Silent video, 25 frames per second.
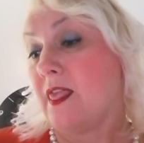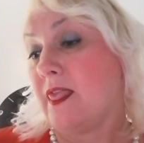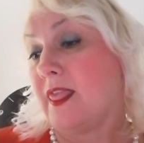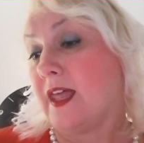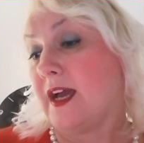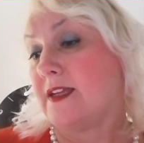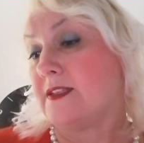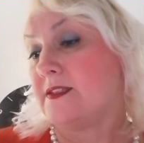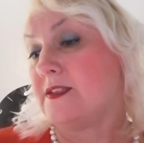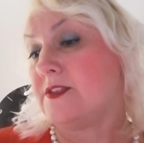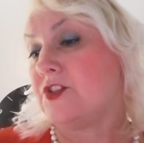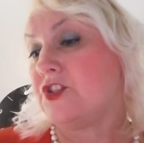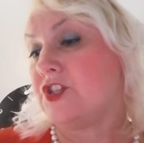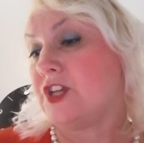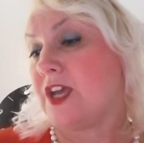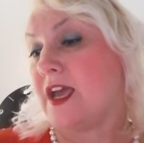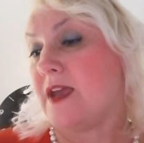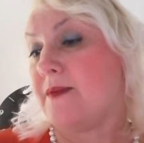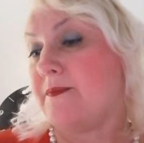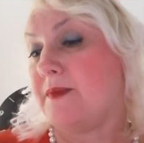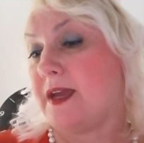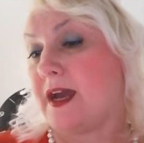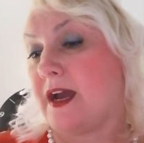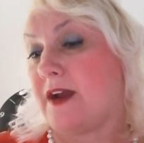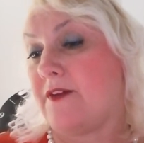That's a
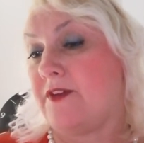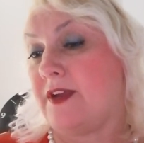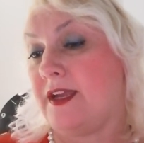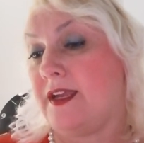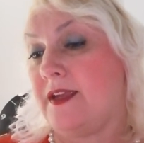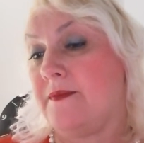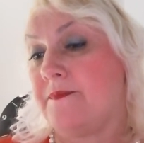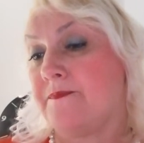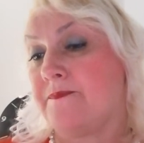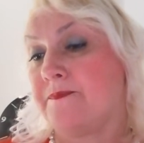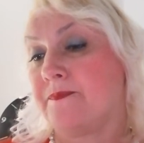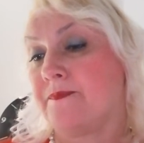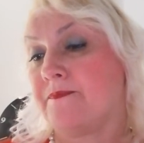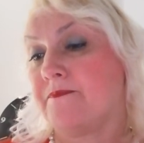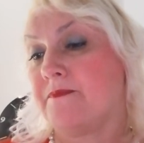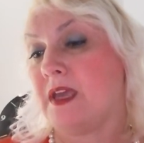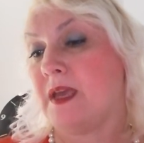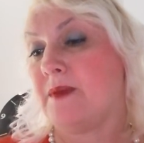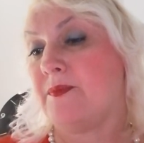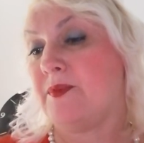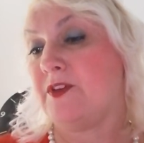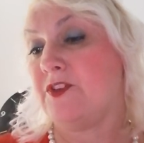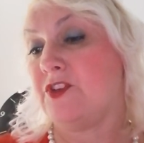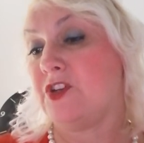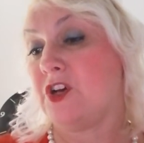shame, Gary.
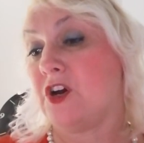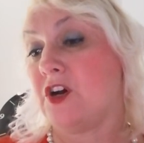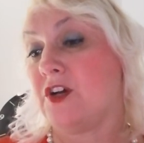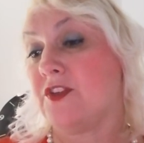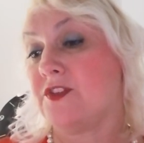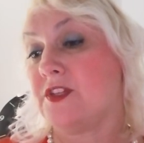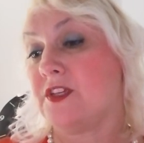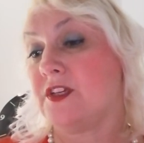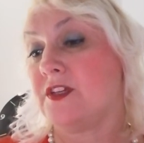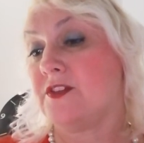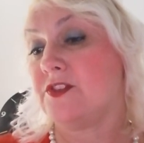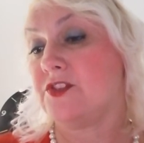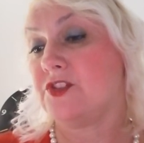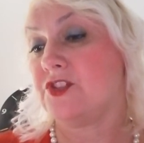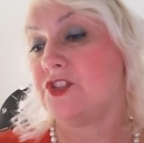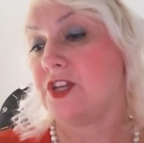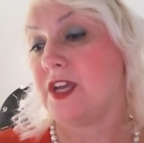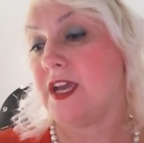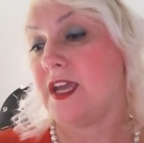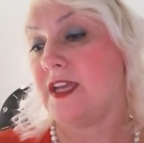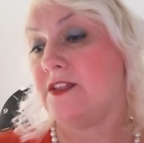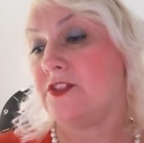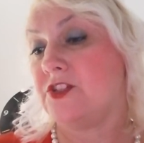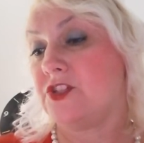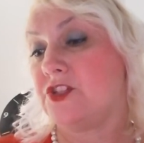Maybe your daughter has
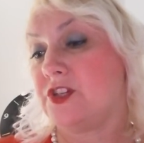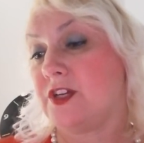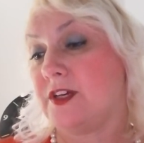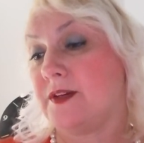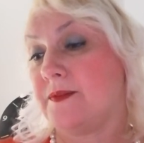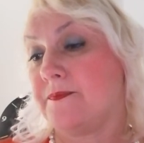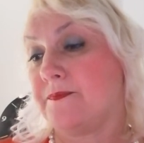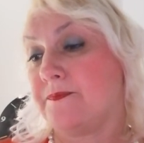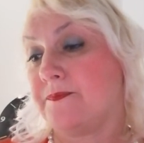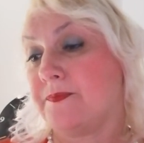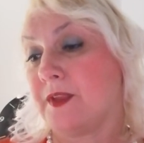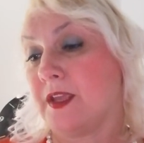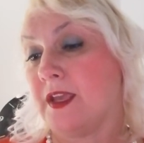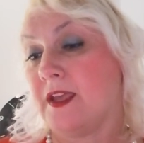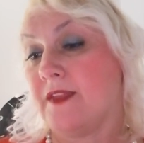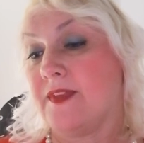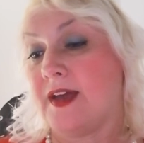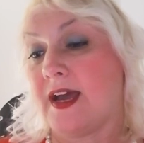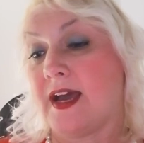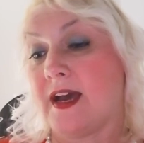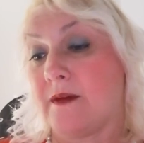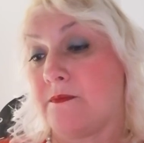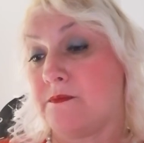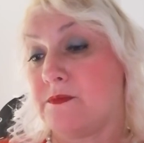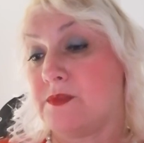changed her.
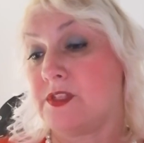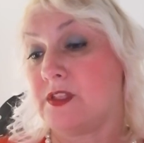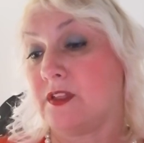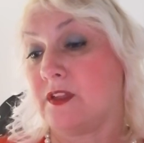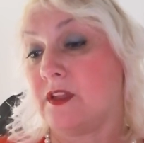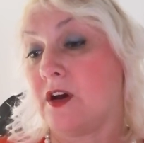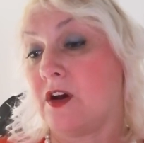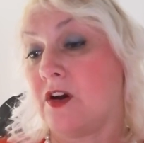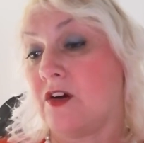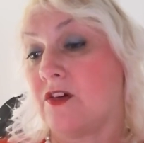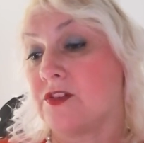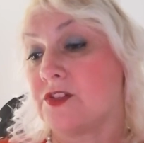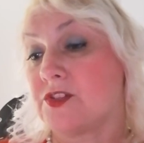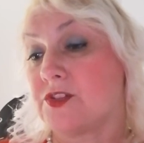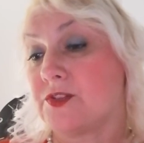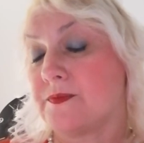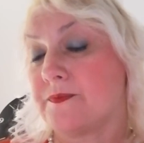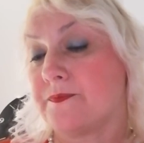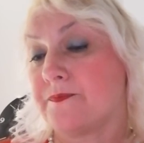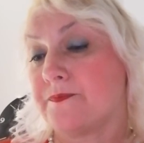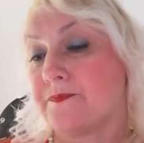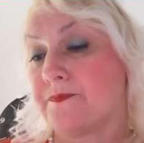That happens a lot.